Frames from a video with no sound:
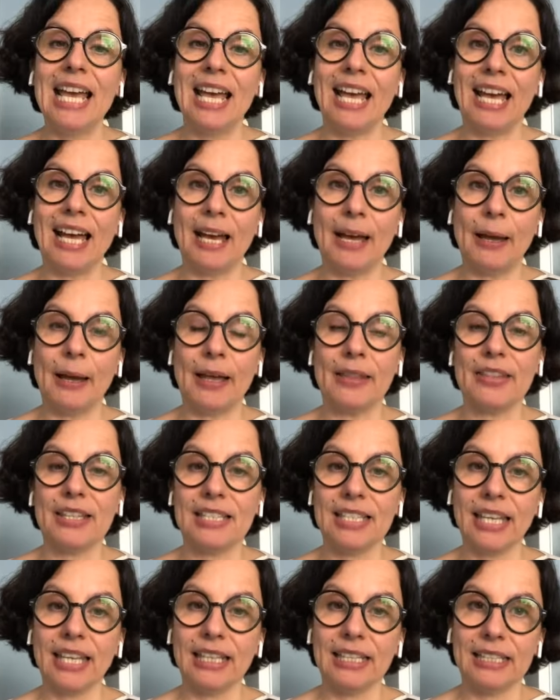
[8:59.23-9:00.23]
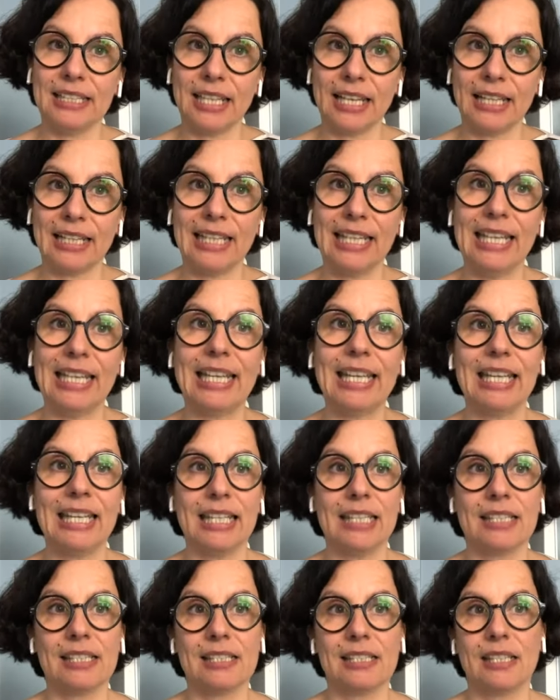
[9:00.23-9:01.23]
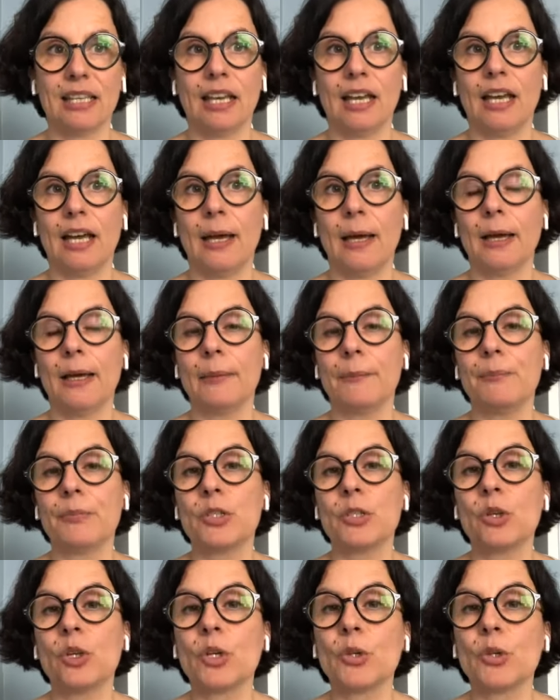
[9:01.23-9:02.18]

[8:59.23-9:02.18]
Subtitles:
And the second technique is to